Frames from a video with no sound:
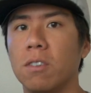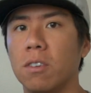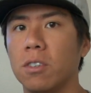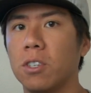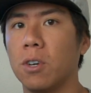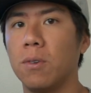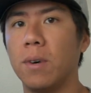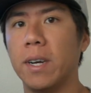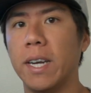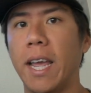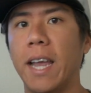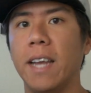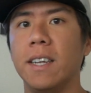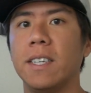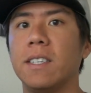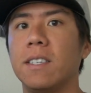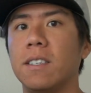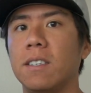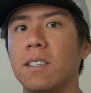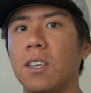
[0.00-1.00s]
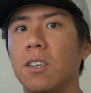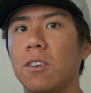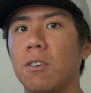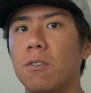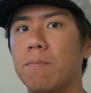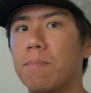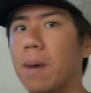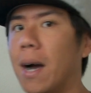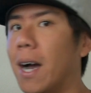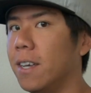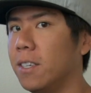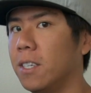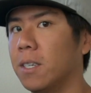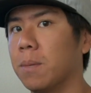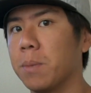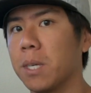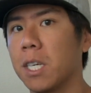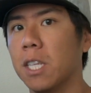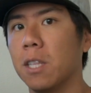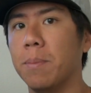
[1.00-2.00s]
So I'd hate to see you buy
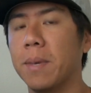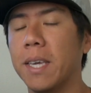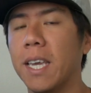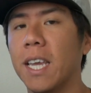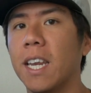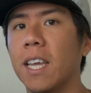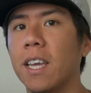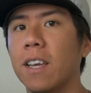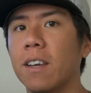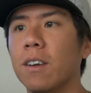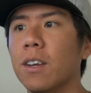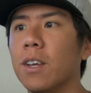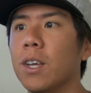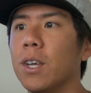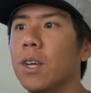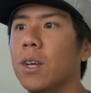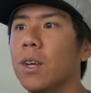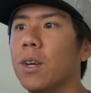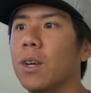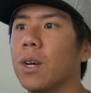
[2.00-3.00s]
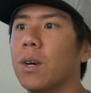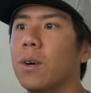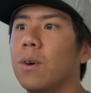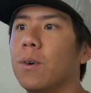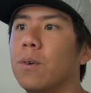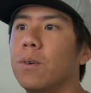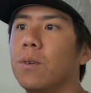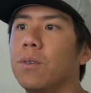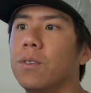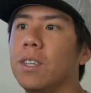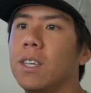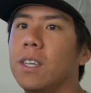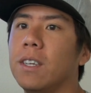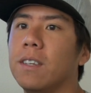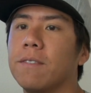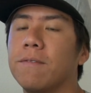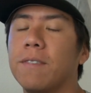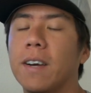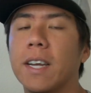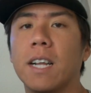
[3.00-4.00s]
something in the beginning only
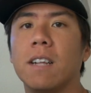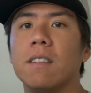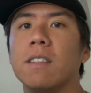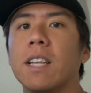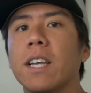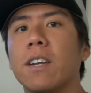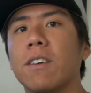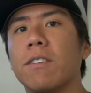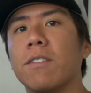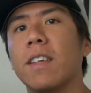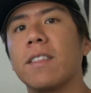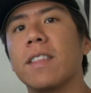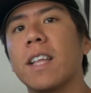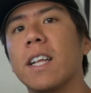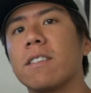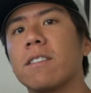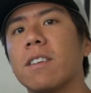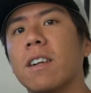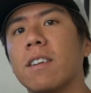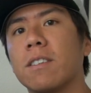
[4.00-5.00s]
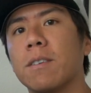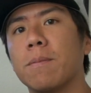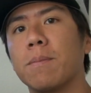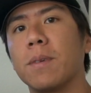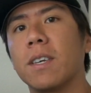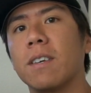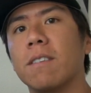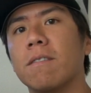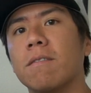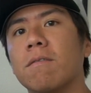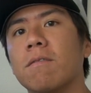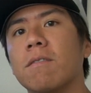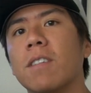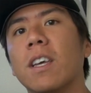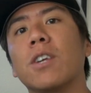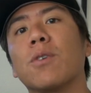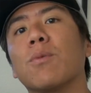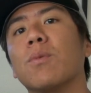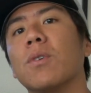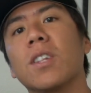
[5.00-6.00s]
to find out later that that's not something
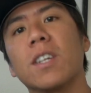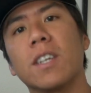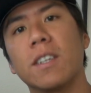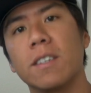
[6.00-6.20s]
that you're willing to